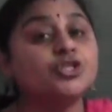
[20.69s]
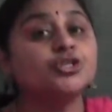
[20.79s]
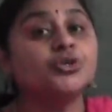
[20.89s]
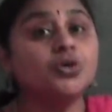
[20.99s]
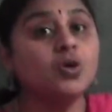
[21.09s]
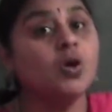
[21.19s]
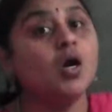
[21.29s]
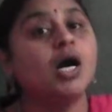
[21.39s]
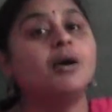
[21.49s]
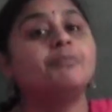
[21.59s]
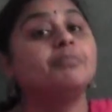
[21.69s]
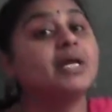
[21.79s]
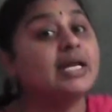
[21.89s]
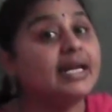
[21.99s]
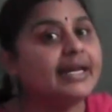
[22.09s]
to
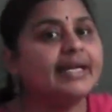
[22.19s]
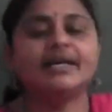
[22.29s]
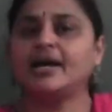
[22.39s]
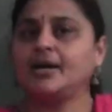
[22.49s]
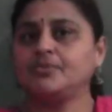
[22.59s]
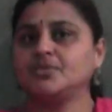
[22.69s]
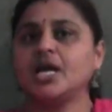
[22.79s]
milligrams.